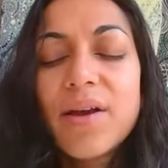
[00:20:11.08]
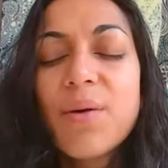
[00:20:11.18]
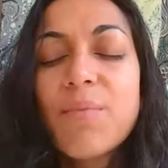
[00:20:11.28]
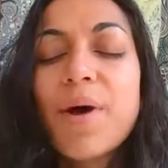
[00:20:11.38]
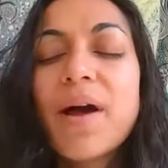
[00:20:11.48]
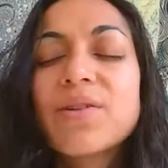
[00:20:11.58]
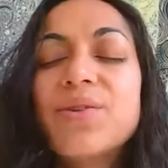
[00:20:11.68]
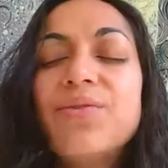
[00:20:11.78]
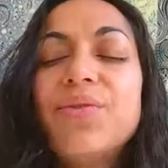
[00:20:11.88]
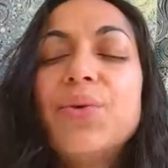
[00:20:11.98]
Come back to
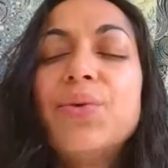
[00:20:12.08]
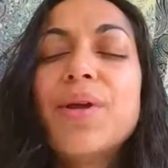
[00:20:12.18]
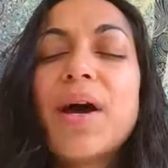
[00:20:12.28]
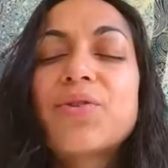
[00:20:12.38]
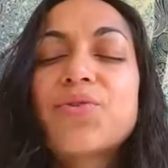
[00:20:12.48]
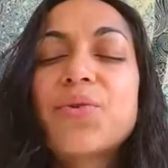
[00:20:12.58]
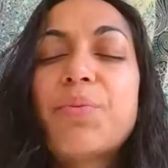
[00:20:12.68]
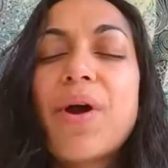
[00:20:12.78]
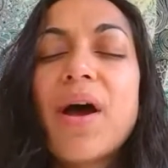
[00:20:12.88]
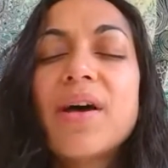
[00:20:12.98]
a few natural
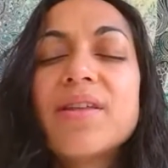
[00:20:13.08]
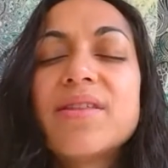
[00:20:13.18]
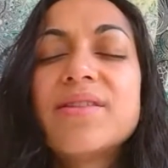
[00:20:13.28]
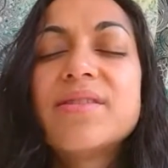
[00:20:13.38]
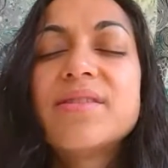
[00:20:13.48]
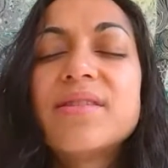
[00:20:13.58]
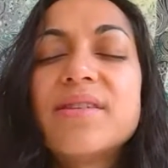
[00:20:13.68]
breaths.